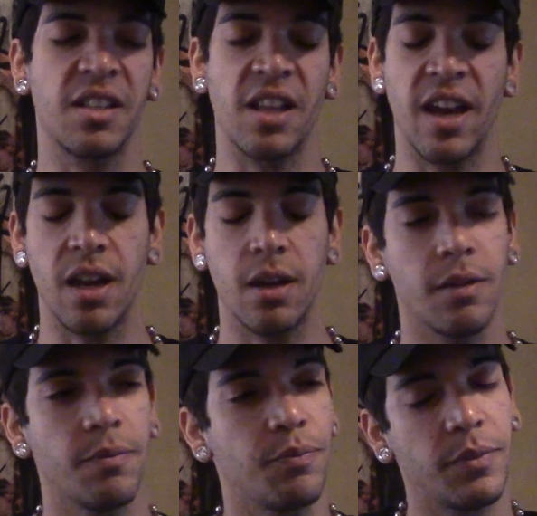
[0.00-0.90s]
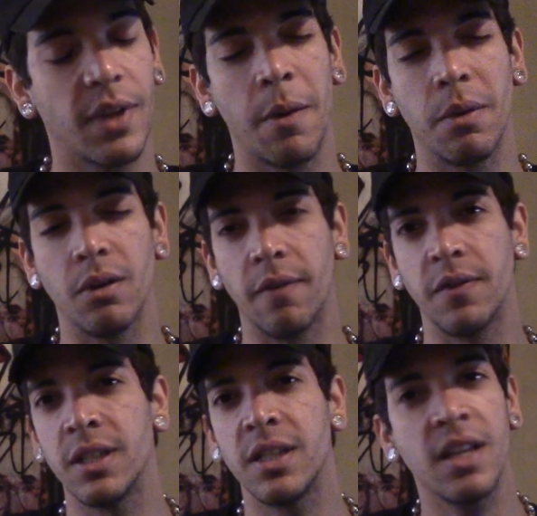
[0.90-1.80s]
like. I would love
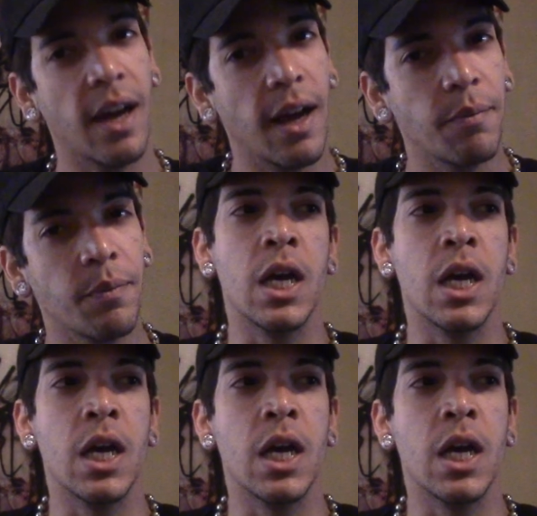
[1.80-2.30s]
to see that.